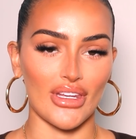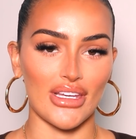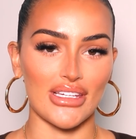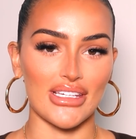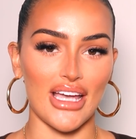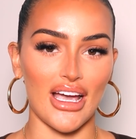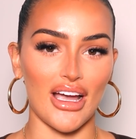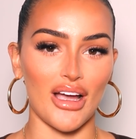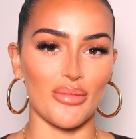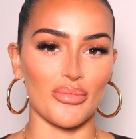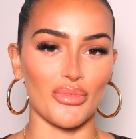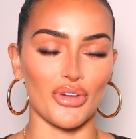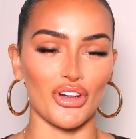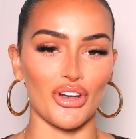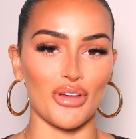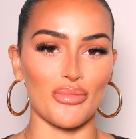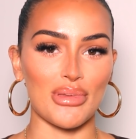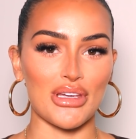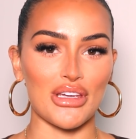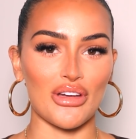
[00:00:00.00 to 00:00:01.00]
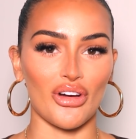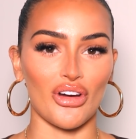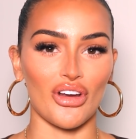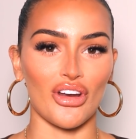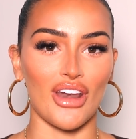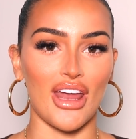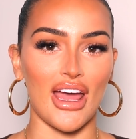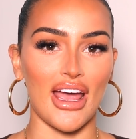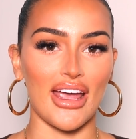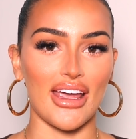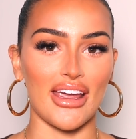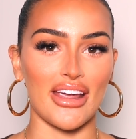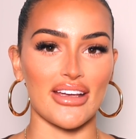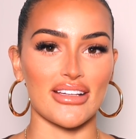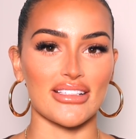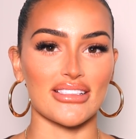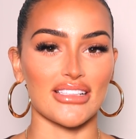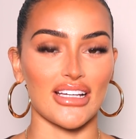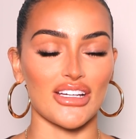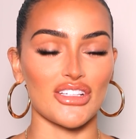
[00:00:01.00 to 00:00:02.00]
Yeah, I'm going to be on a
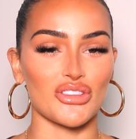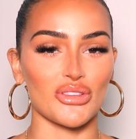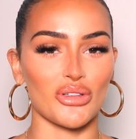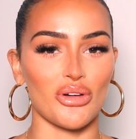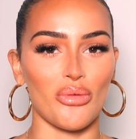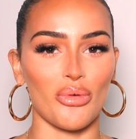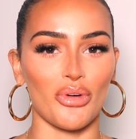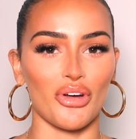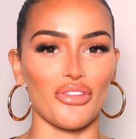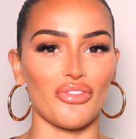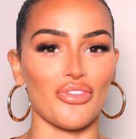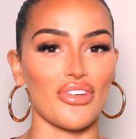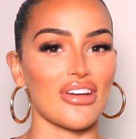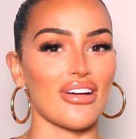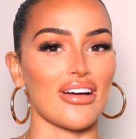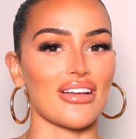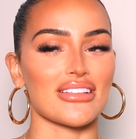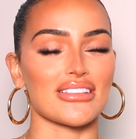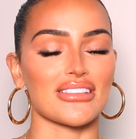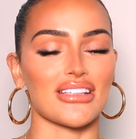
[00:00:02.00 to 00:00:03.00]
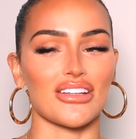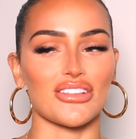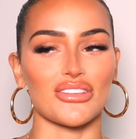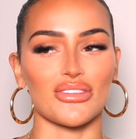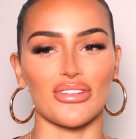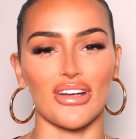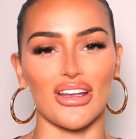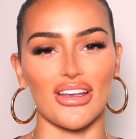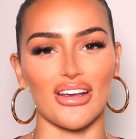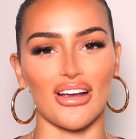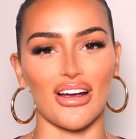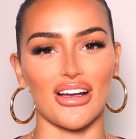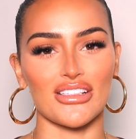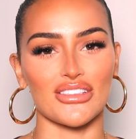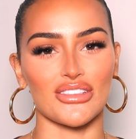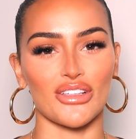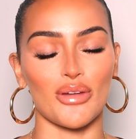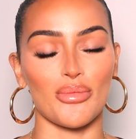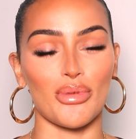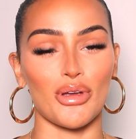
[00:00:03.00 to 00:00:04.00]
schedule. I'm going to figure out the schedule, let you guys
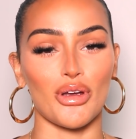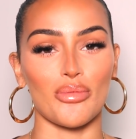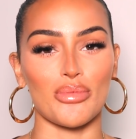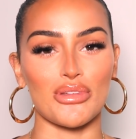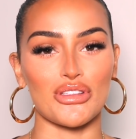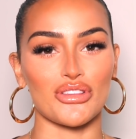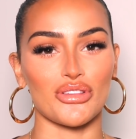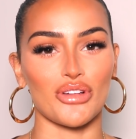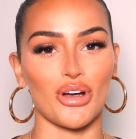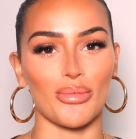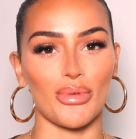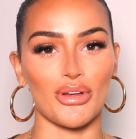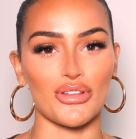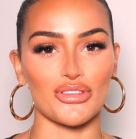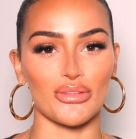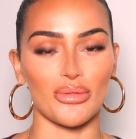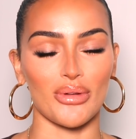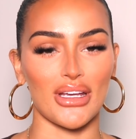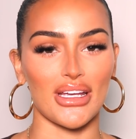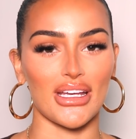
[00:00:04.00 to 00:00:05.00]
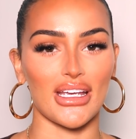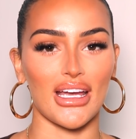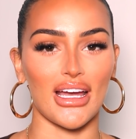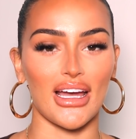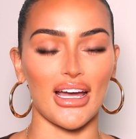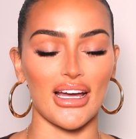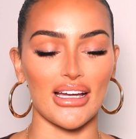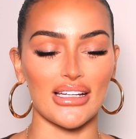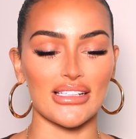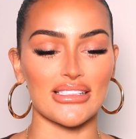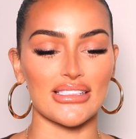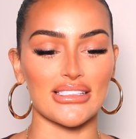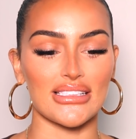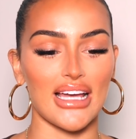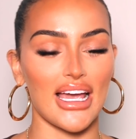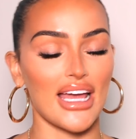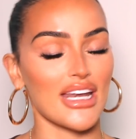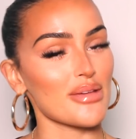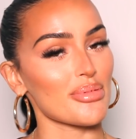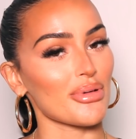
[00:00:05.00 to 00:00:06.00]
know, but it'll be 2 uploads a week. And
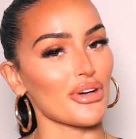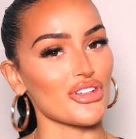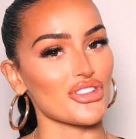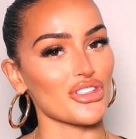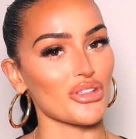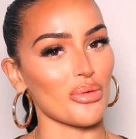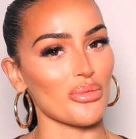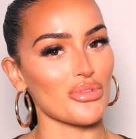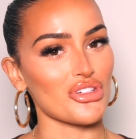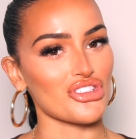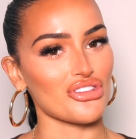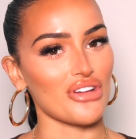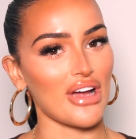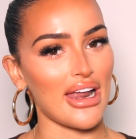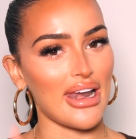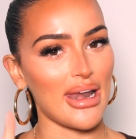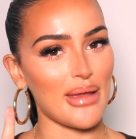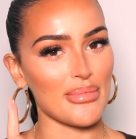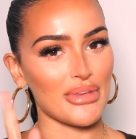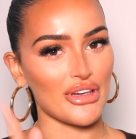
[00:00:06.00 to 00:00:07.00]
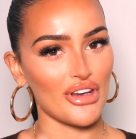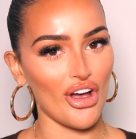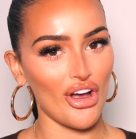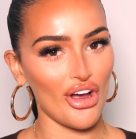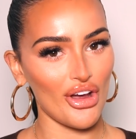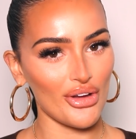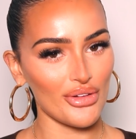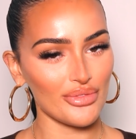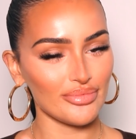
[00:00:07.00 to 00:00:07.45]
any products you want me to try, let me know.